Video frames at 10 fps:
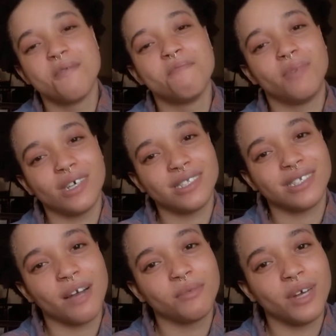but
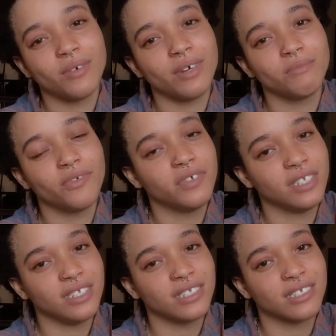I'm not
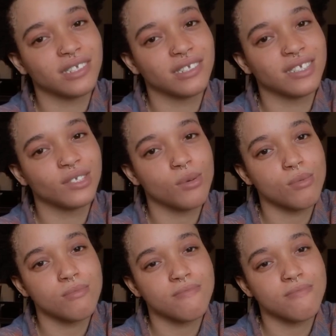feeling it, so